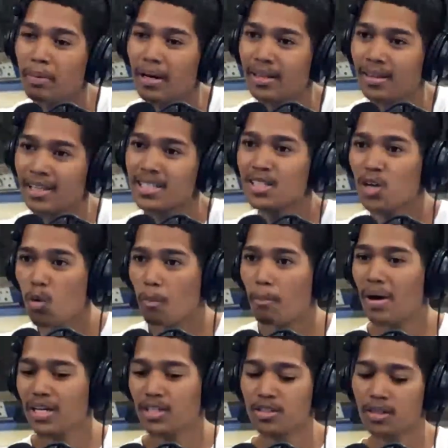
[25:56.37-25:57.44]
but there's so
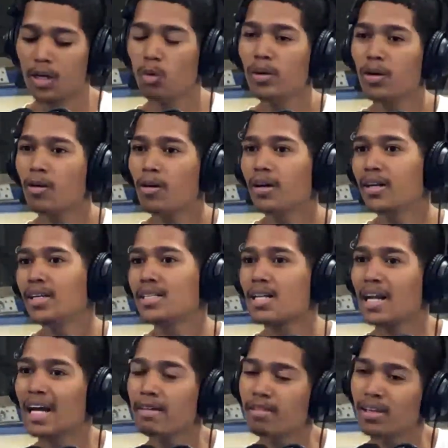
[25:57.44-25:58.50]
much going on in his
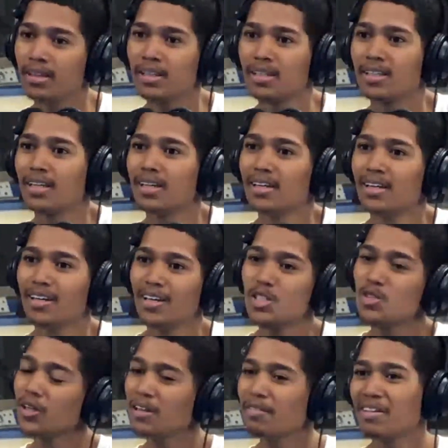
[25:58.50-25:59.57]
life that he's
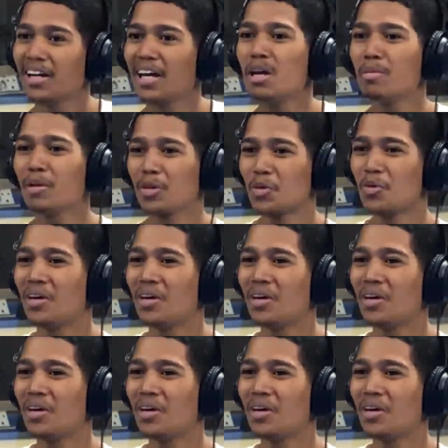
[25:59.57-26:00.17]
not even able to